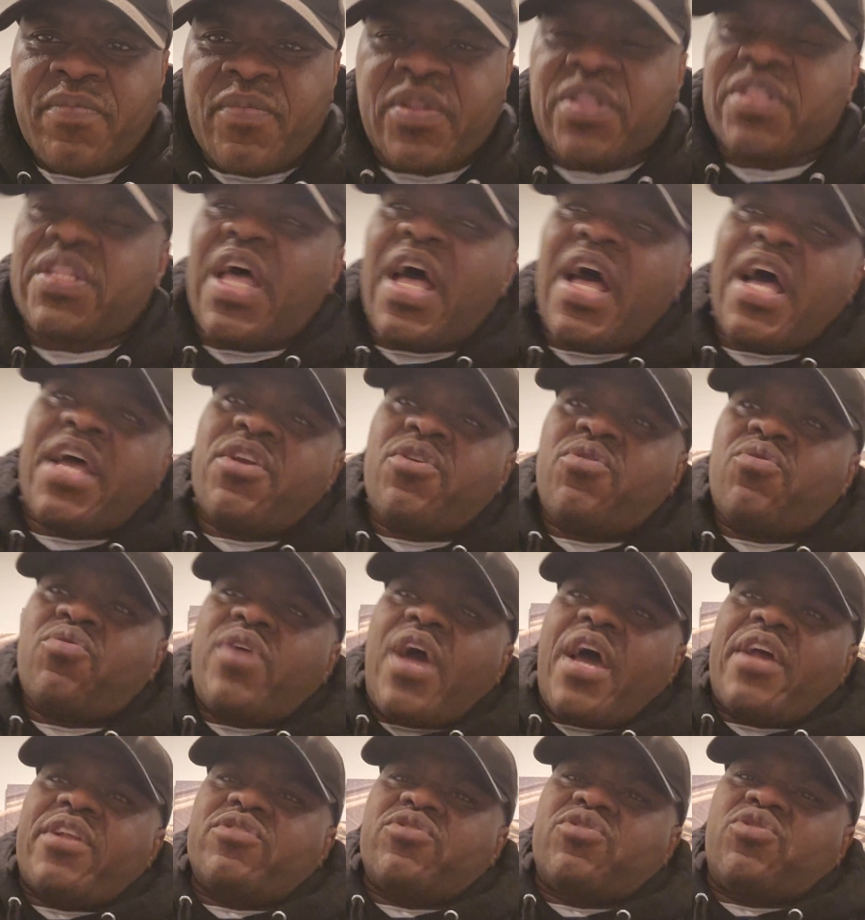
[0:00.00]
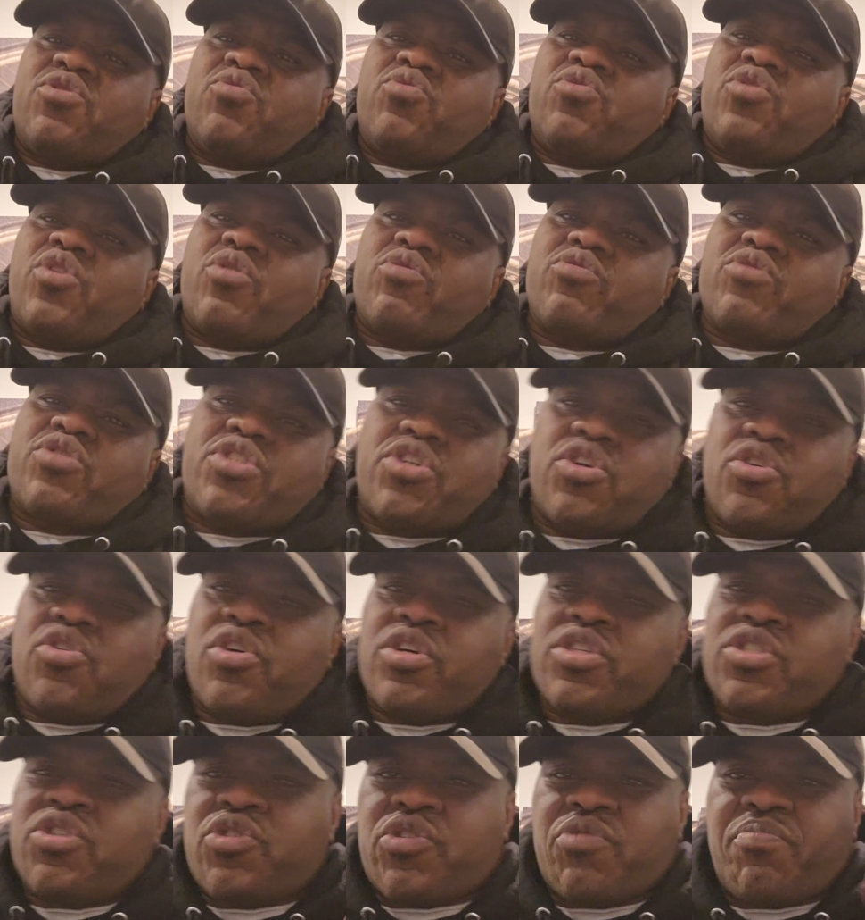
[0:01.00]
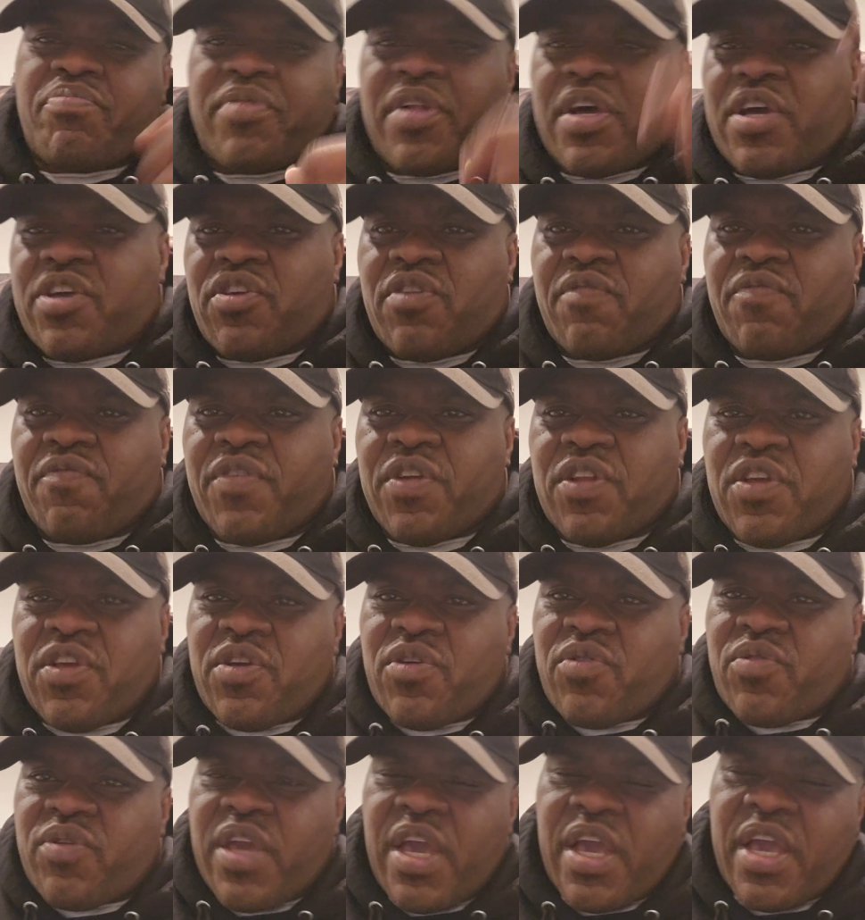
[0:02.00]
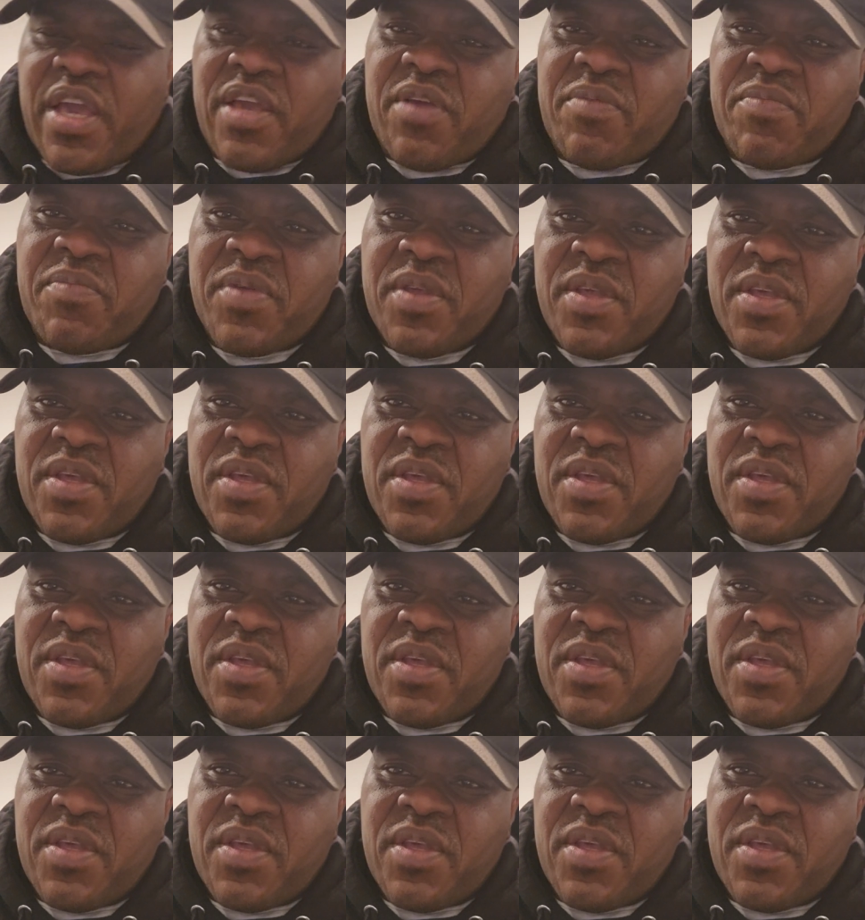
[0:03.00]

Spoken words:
Nah, you don't got to do no chores. You can play your video game.